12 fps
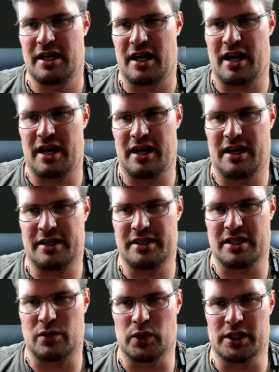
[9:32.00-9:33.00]
and
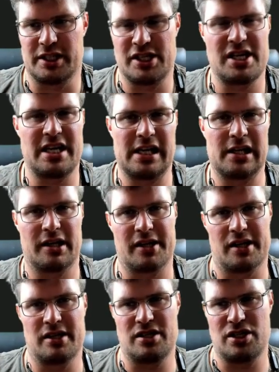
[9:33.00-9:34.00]
it will yield
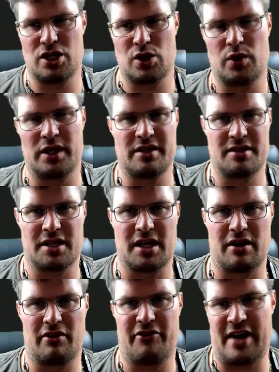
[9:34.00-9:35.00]
a new
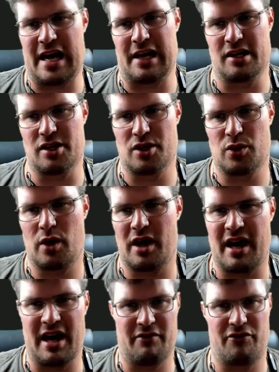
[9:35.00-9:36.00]
integer value
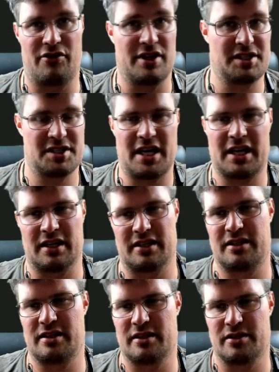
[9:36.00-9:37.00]
every
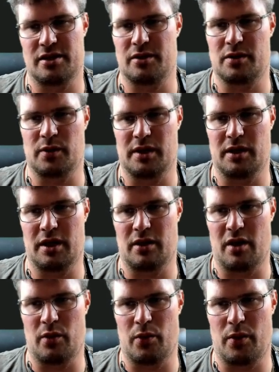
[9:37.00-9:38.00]
second. So it will
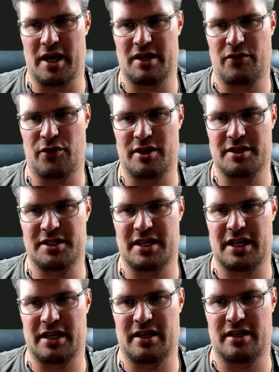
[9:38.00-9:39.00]
wait for a
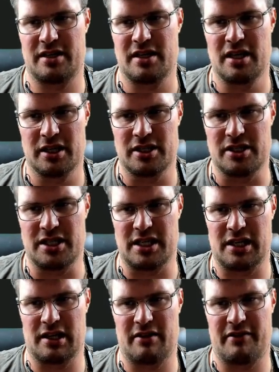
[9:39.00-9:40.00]
second,
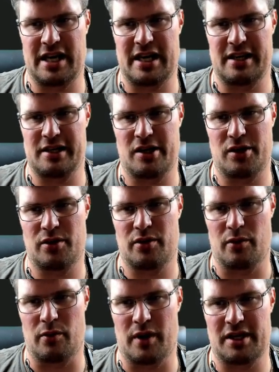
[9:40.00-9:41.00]
yield a
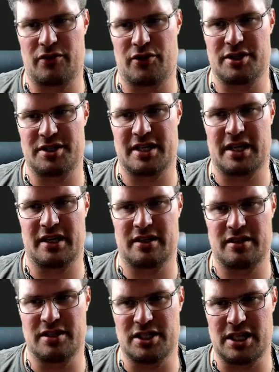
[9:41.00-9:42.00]
value, wait for a
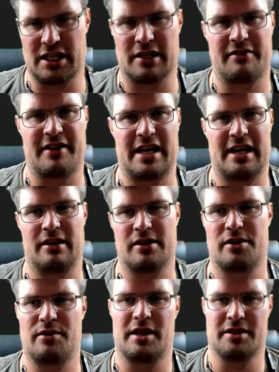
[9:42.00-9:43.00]
second, yield a
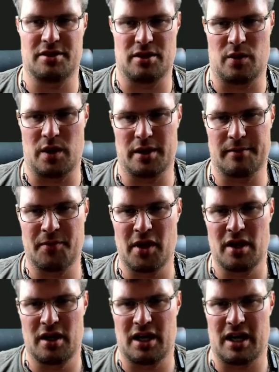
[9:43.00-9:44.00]
value, and so on.
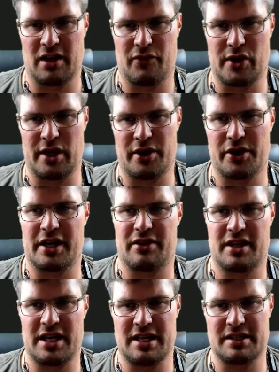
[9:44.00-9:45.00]
And if we look
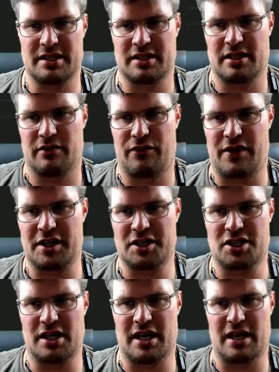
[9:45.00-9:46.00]
at these
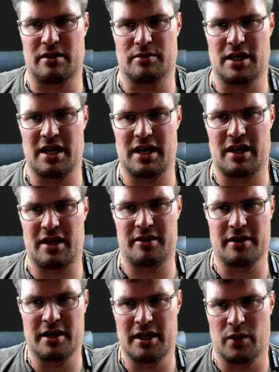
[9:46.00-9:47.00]
function down
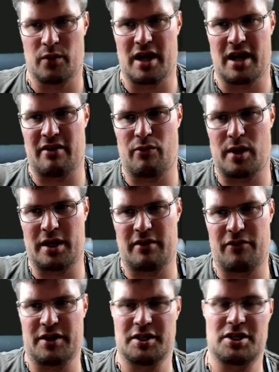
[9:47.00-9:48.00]
here, we have one
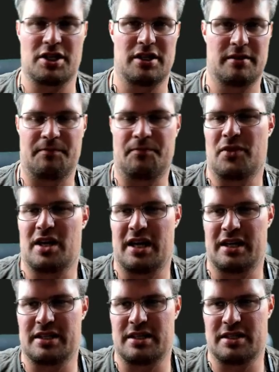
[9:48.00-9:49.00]
function
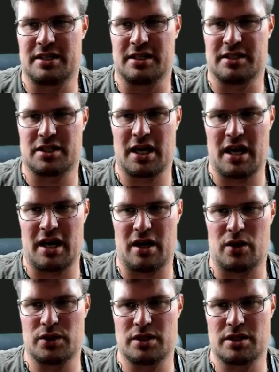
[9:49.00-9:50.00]
that says
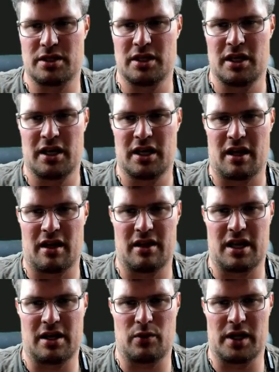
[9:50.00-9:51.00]
count, and
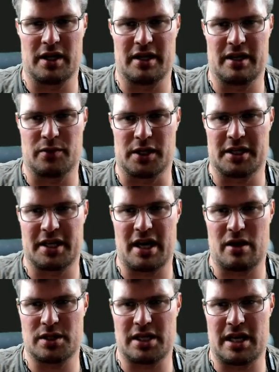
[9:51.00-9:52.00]
then it will
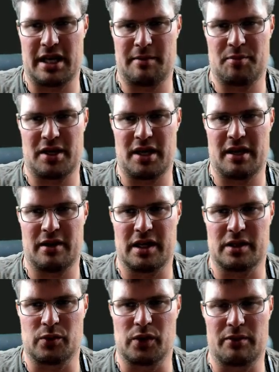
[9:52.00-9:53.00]
count up and
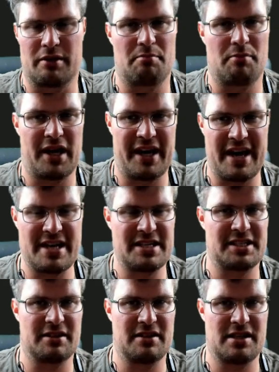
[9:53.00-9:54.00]
it will
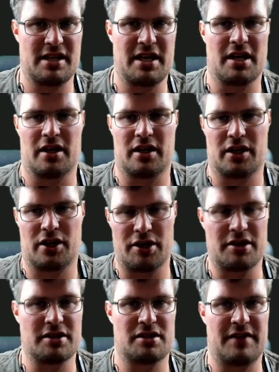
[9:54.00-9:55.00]
replace the
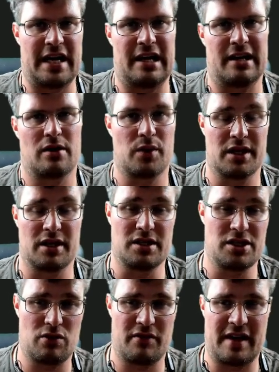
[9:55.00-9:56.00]
current value with a
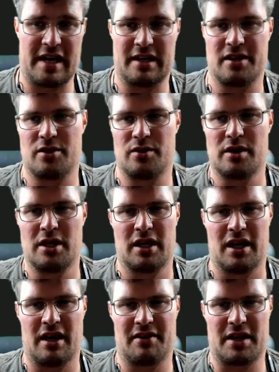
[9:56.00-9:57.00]
new value,
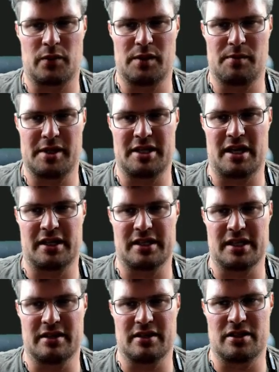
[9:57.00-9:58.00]
and that will be done
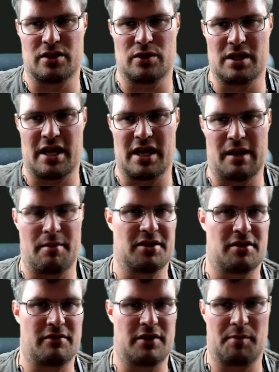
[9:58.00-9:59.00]
into the
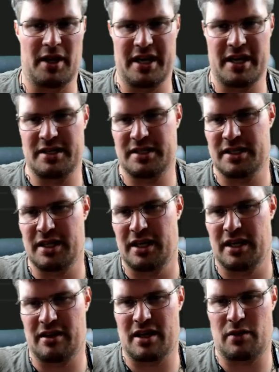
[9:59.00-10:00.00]
element of replace.
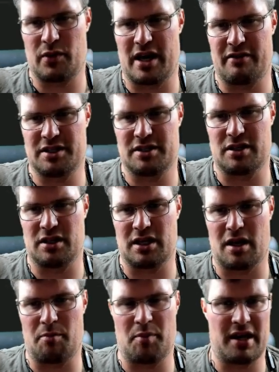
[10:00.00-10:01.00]
And then we have a sync
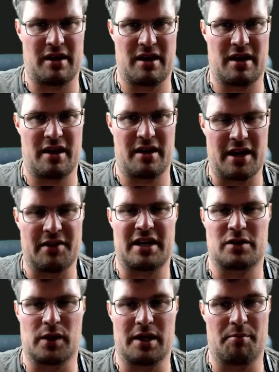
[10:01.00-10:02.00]
append here, and
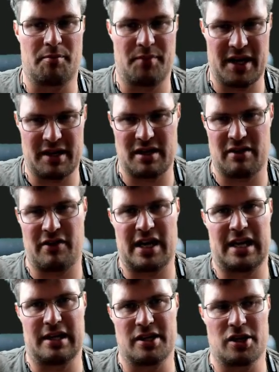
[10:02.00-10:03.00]
that will append a
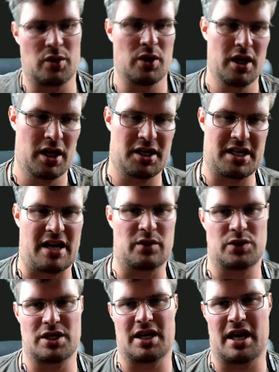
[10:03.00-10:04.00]
value
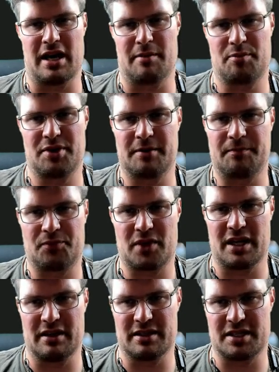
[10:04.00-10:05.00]
counting up
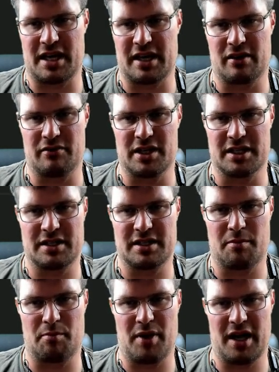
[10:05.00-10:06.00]
inside of this
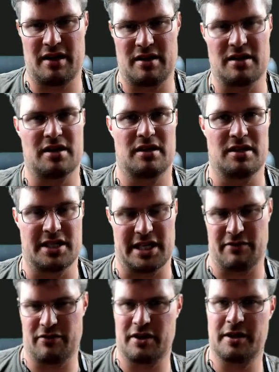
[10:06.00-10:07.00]
append
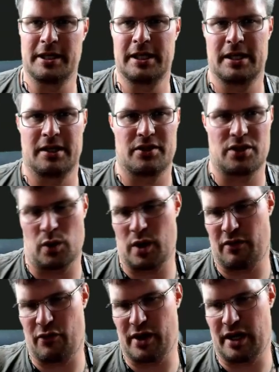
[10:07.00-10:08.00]
div. So
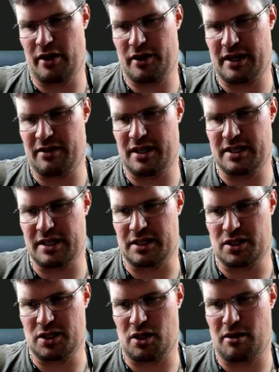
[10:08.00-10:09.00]
if we look at this
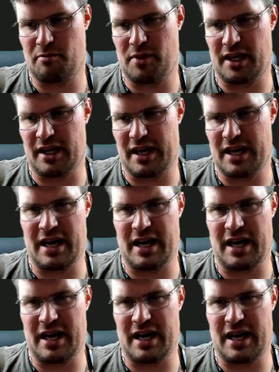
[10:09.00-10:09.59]
example in